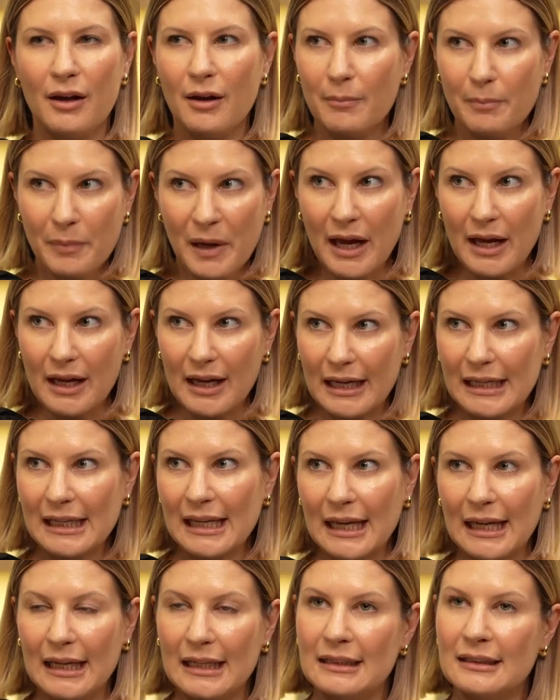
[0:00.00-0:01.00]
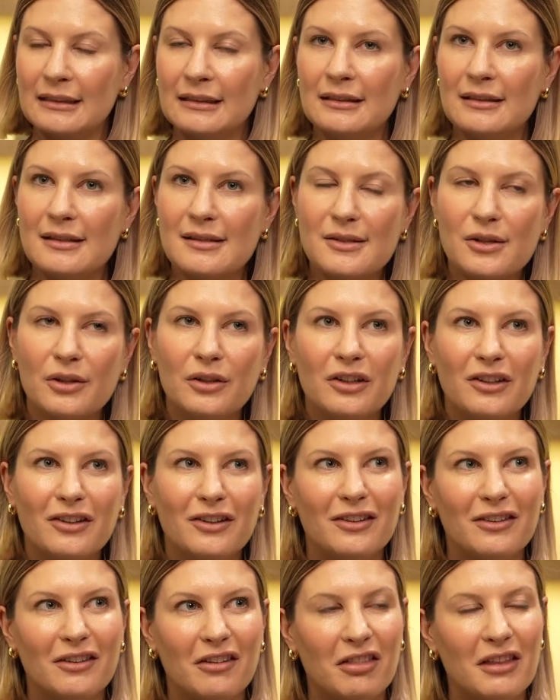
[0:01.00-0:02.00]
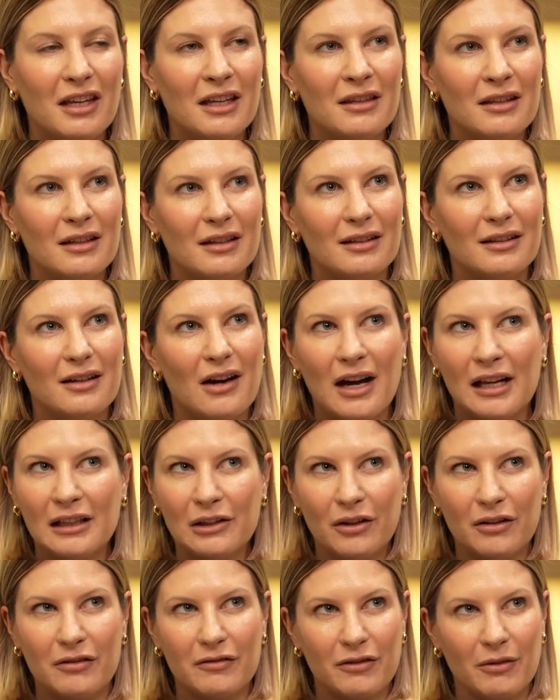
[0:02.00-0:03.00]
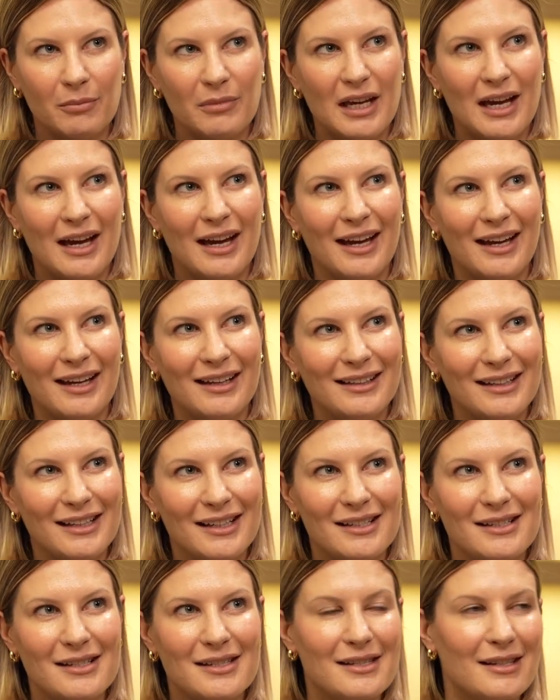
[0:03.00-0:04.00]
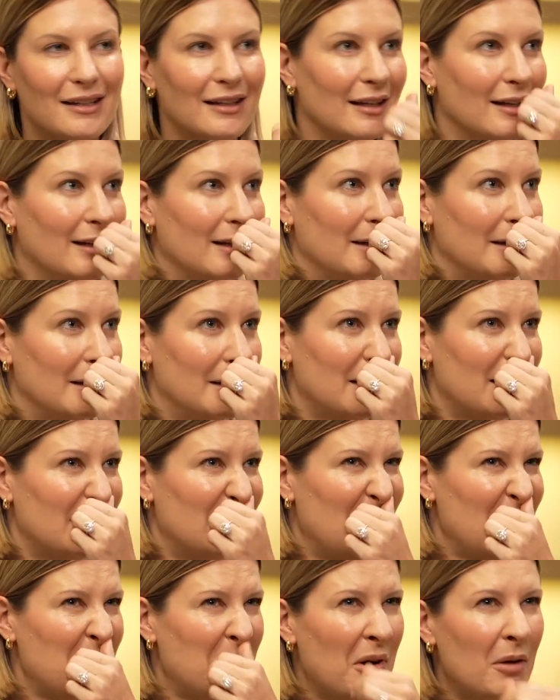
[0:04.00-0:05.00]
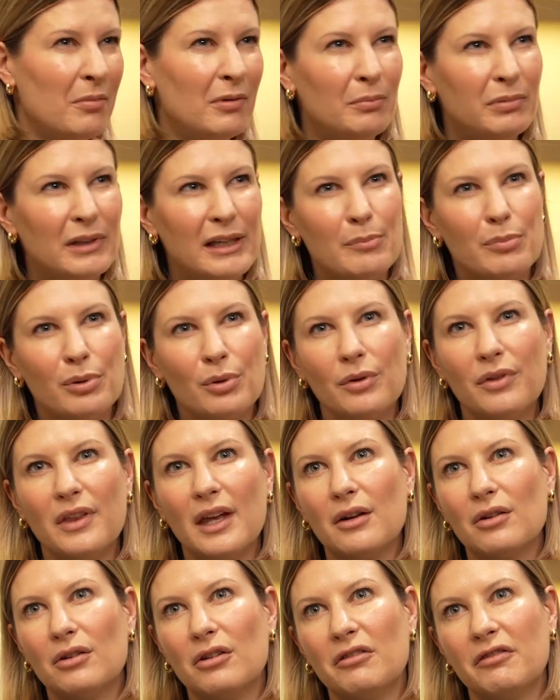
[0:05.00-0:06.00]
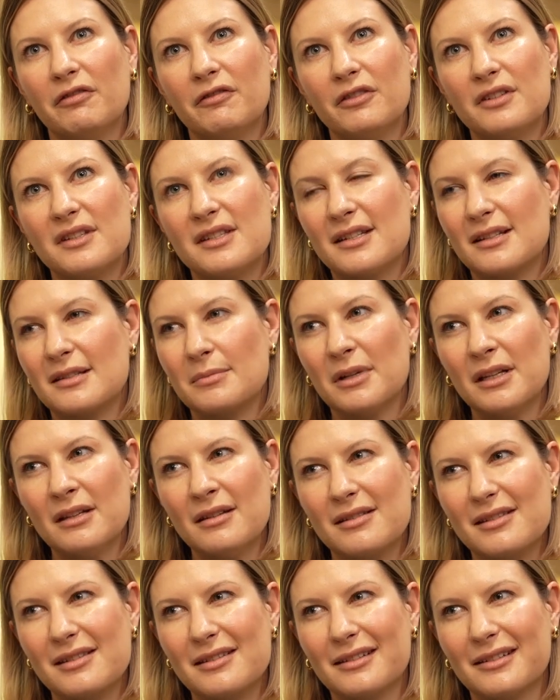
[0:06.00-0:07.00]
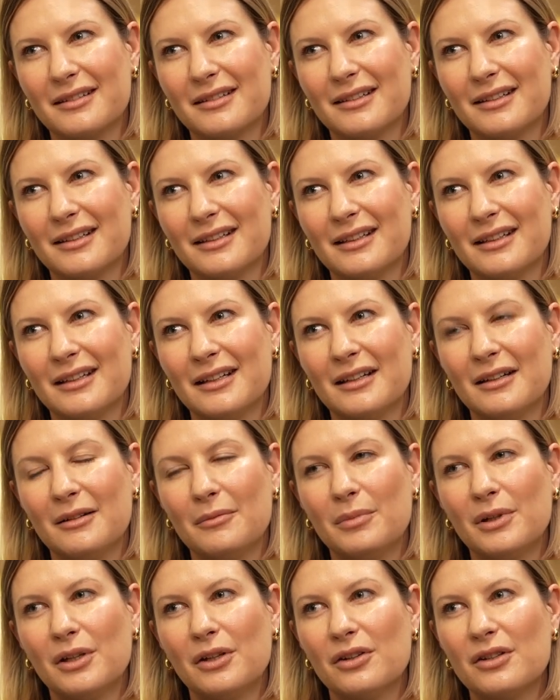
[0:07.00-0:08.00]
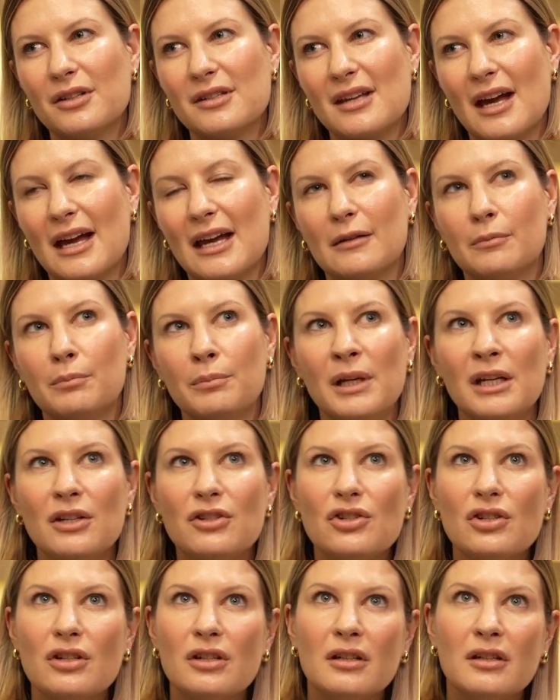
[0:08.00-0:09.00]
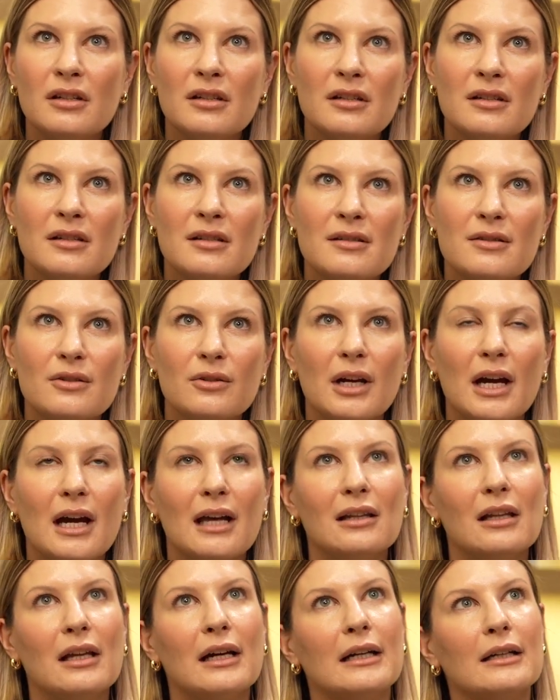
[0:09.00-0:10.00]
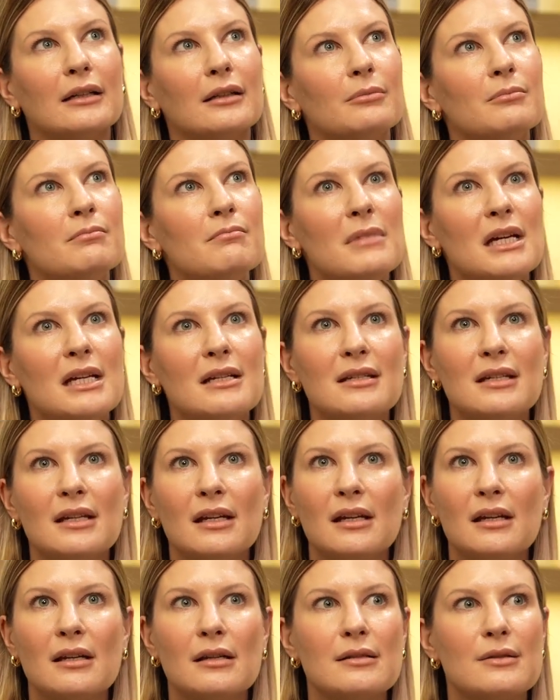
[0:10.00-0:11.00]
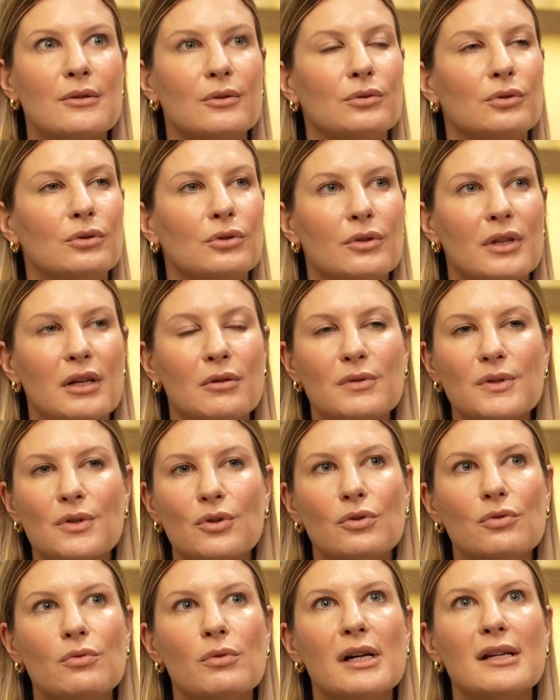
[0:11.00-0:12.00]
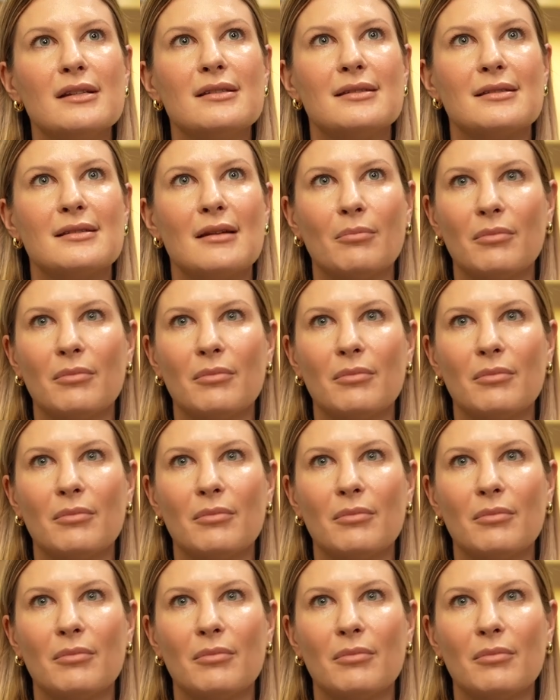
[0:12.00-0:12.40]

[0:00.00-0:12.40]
But again, so the thing that I learned from that is I probably put that off for 6 months because I had pictures or I had like meetings or there was always something.